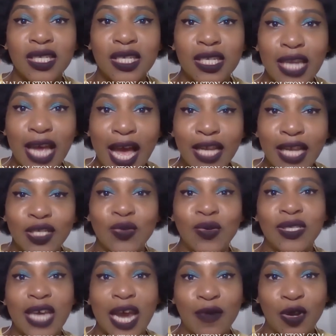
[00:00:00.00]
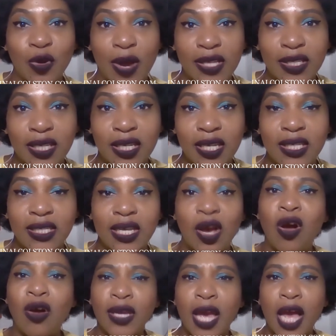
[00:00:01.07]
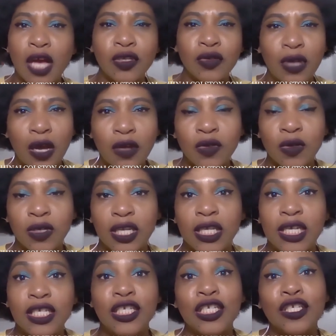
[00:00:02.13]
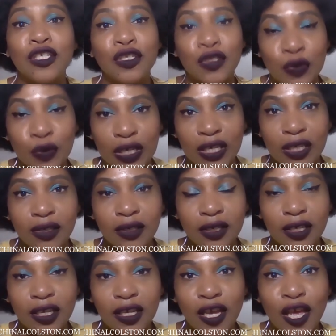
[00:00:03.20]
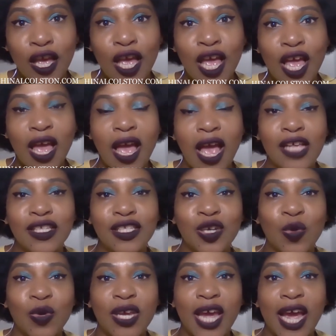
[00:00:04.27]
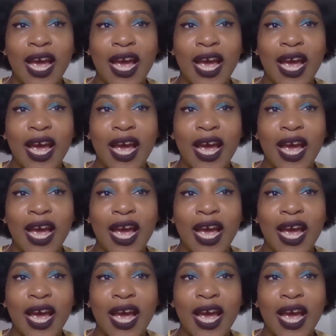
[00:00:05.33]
did not do as I requested. He said, oh yeah, I'll do it. And he didn't do it. And so